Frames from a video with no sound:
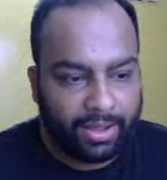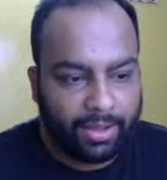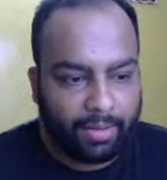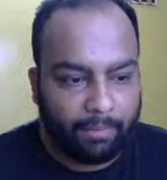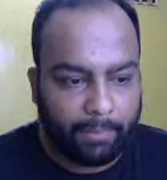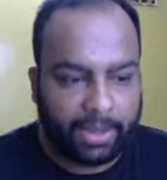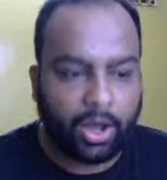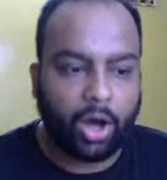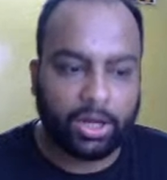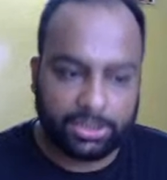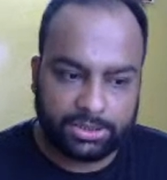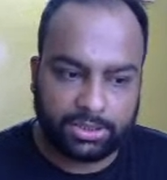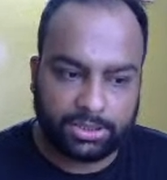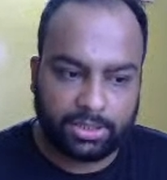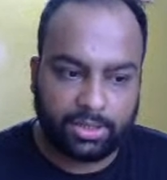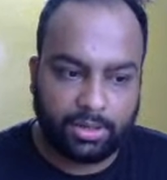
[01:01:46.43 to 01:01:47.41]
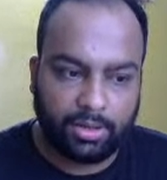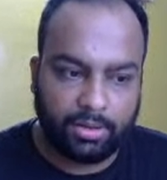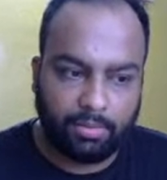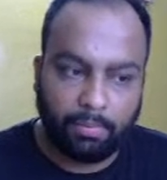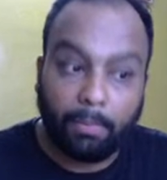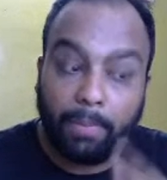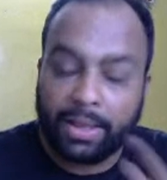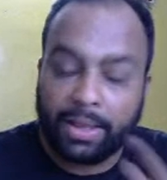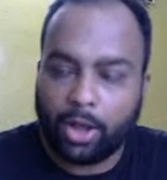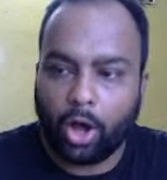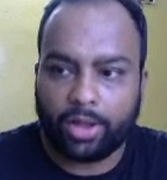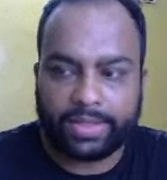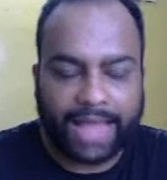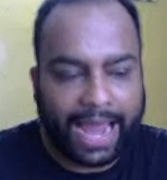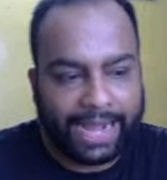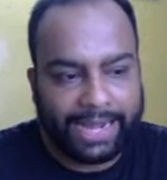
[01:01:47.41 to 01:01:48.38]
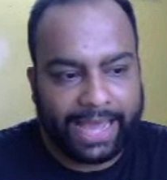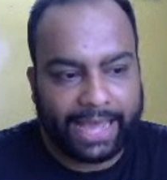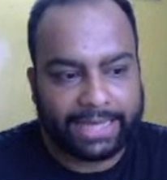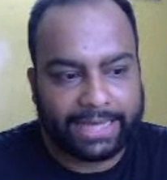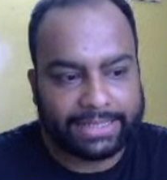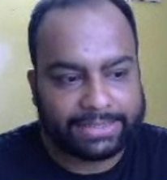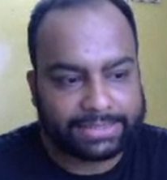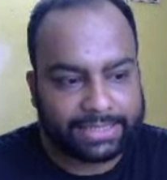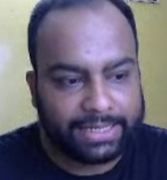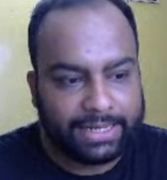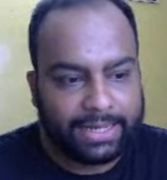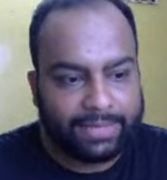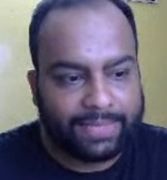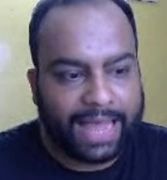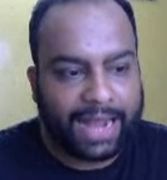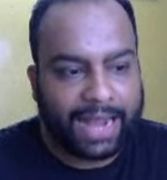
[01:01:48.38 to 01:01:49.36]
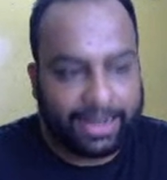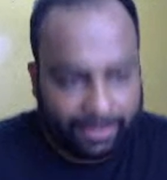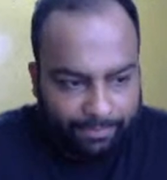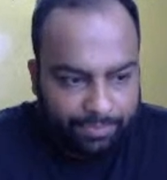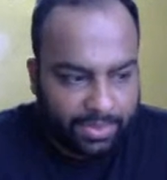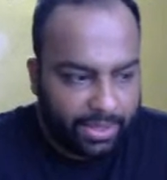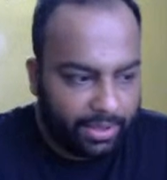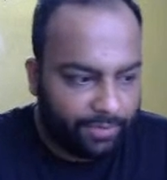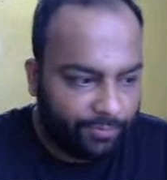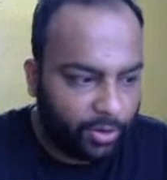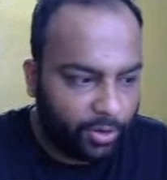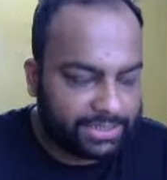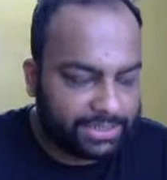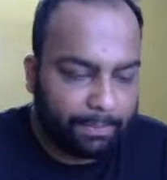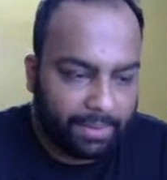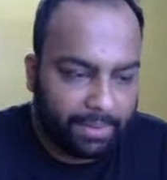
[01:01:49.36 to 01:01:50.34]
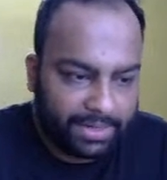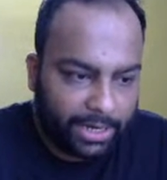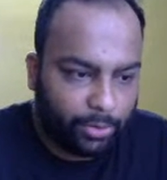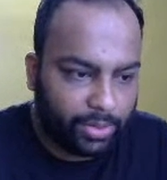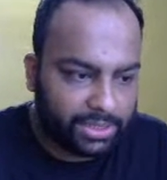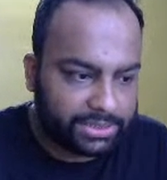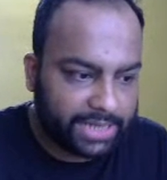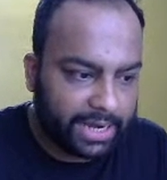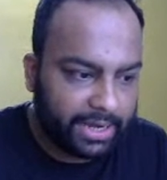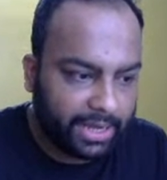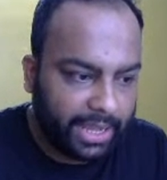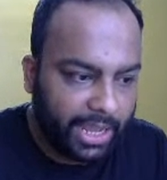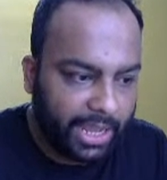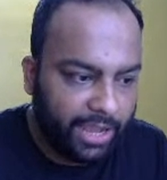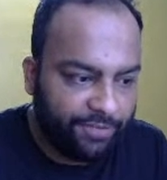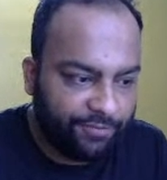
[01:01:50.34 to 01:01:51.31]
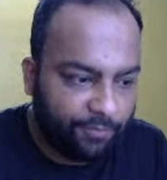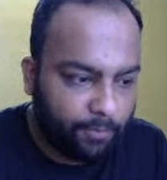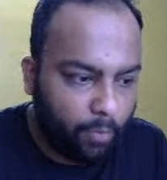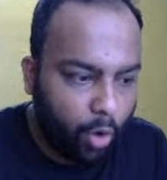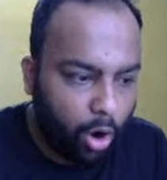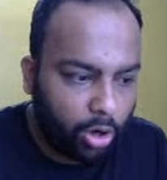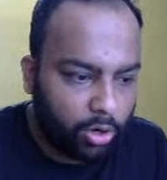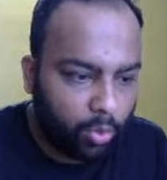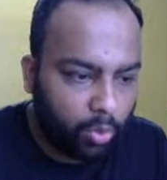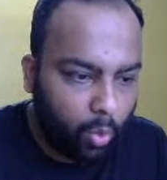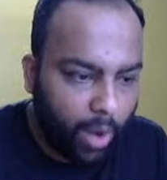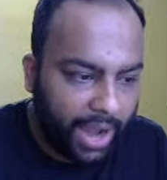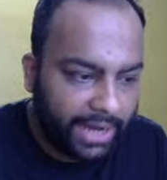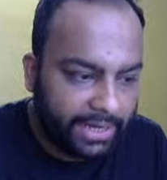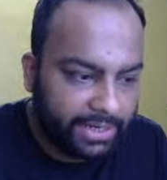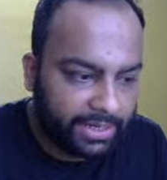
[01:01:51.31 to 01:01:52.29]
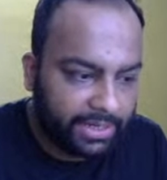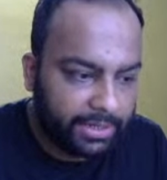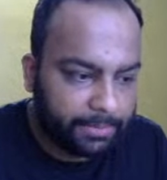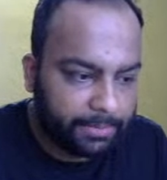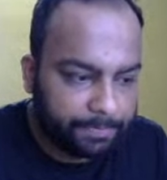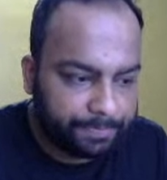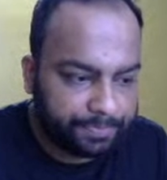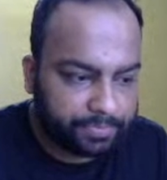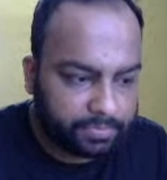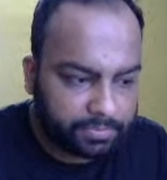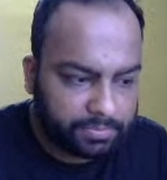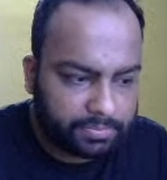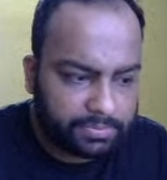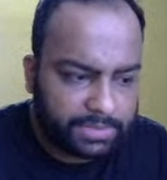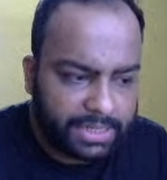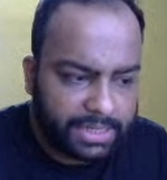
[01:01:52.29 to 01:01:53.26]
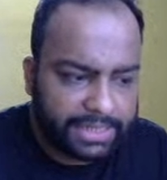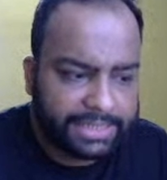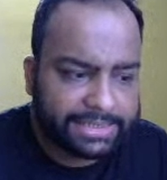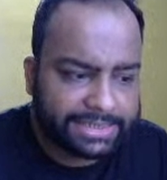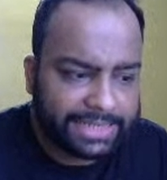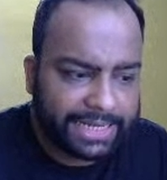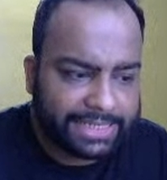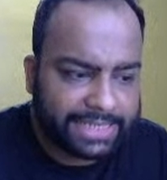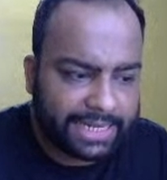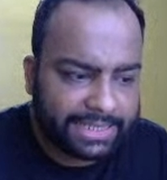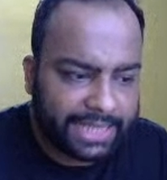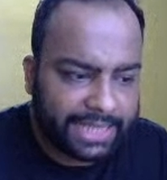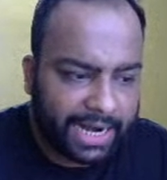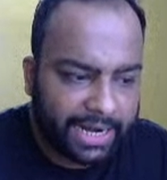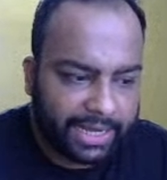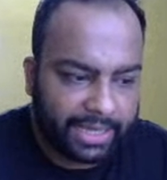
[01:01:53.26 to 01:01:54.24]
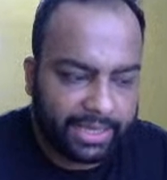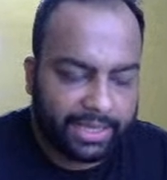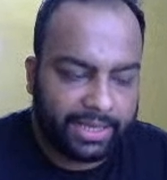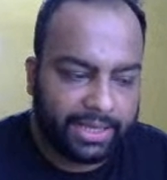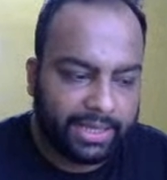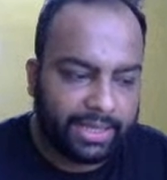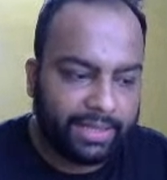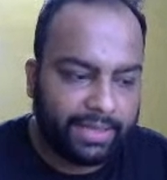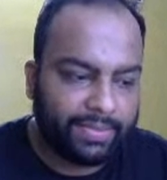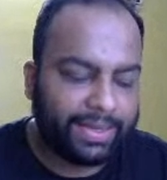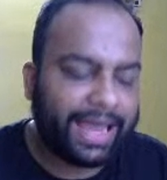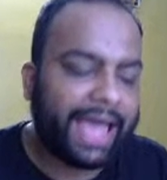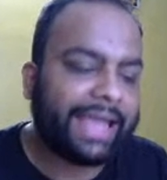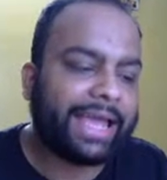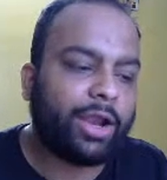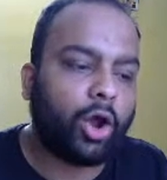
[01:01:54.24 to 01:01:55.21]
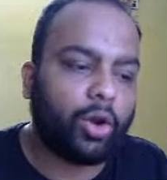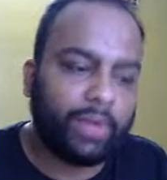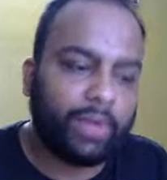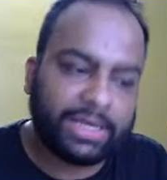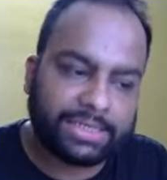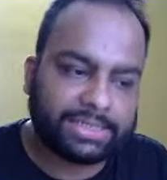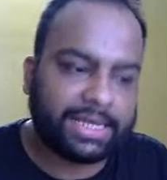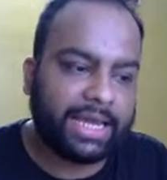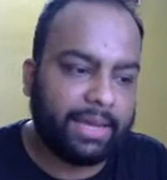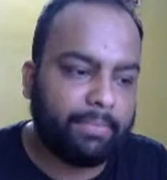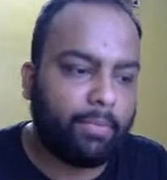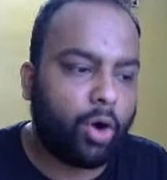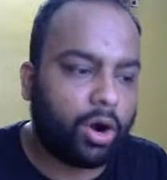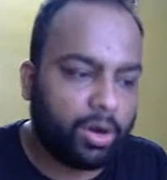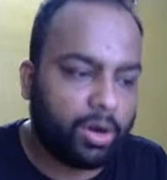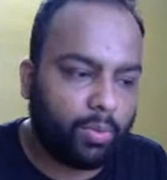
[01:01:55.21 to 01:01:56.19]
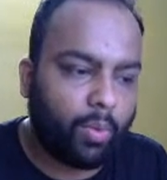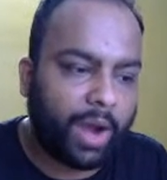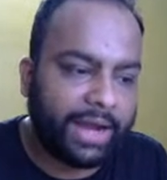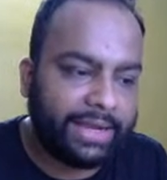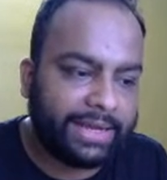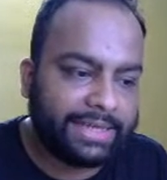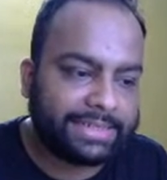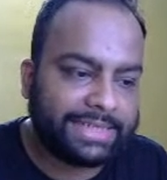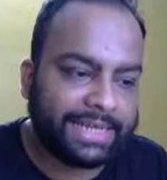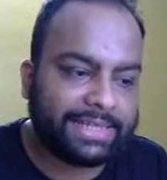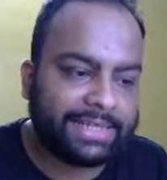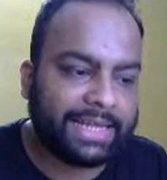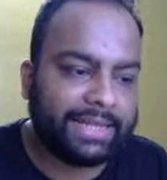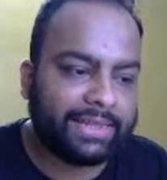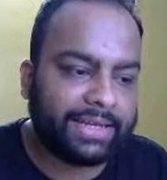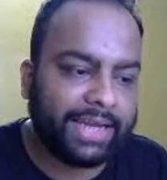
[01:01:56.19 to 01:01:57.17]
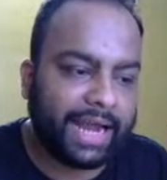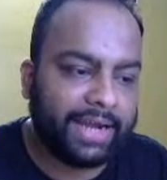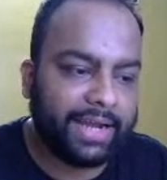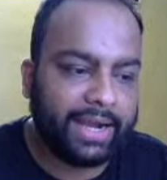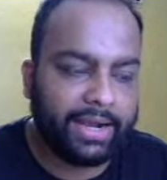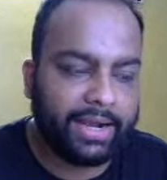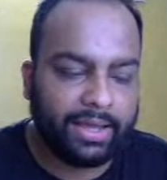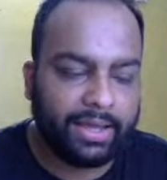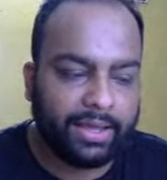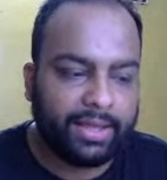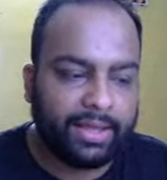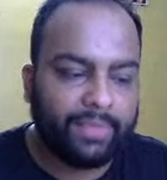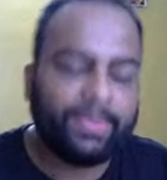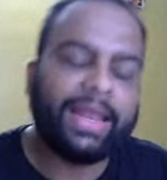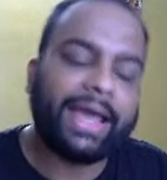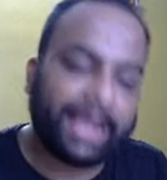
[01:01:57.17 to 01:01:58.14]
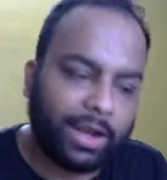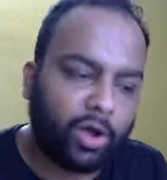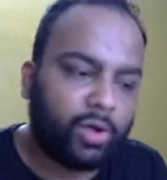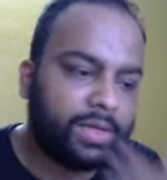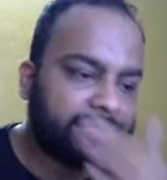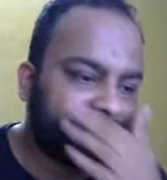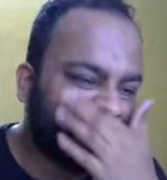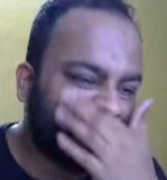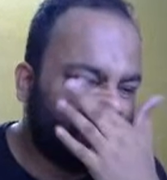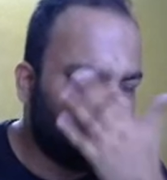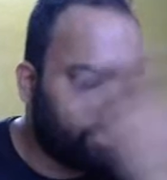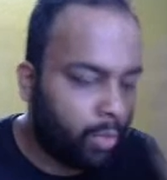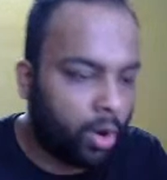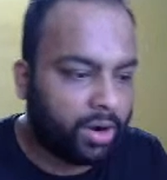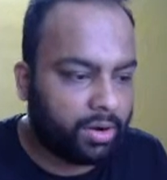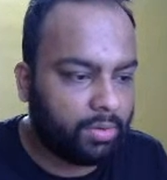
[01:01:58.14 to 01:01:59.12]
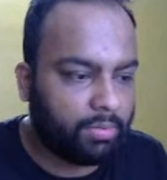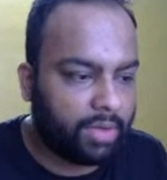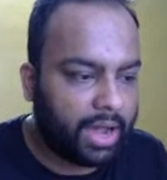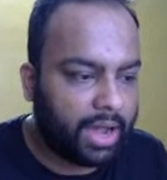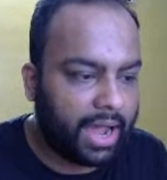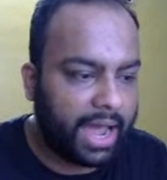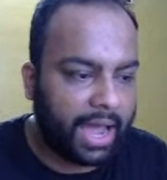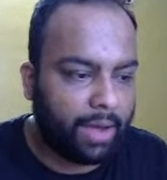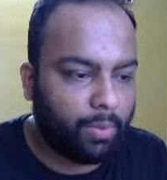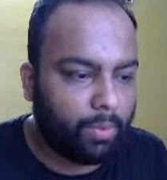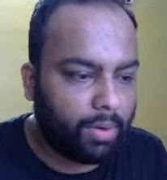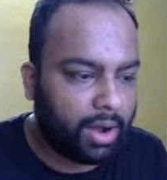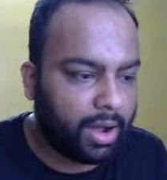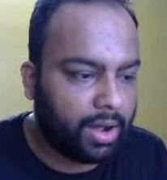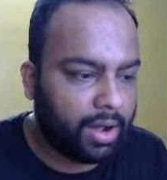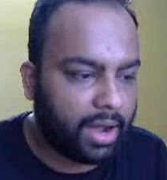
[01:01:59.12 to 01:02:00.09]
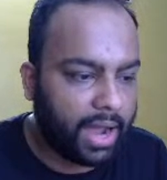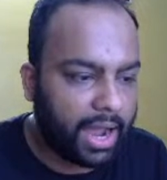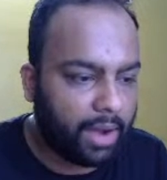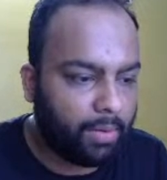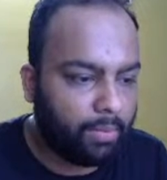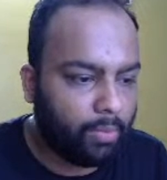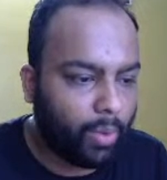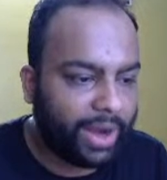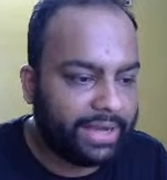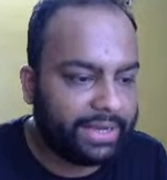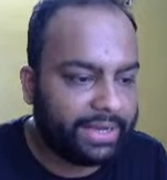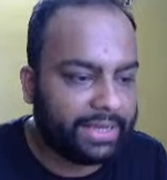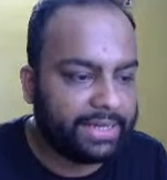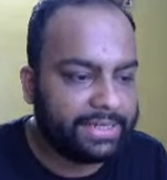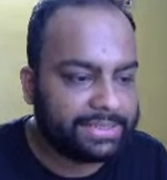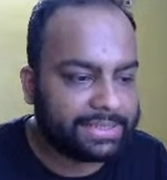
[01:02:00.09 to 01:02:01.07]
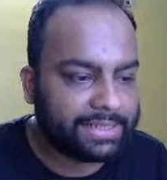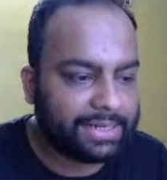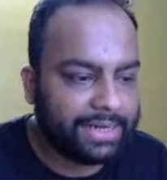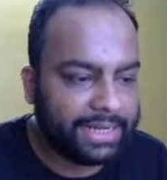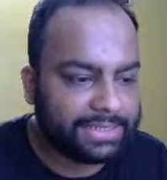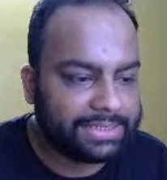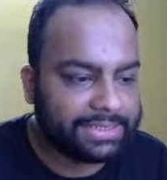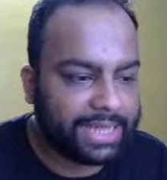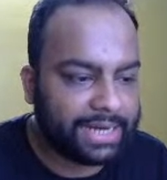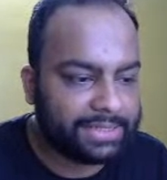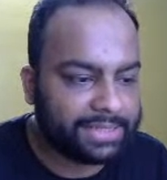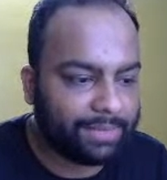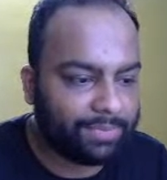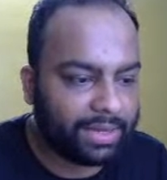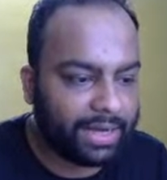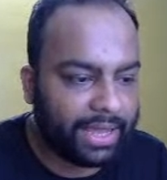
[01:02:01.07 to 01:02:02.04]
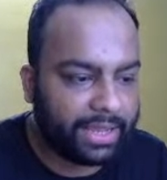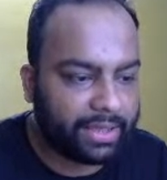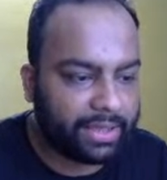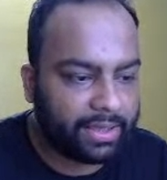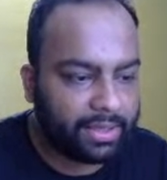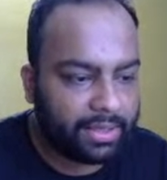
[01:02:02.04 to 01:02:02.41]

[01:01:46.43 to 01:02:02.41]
because the idea is that, for example, try to understand, if mod yt is less than 30, then I can always say mod yt is less than 300. Then I can always say mod yt is less than something like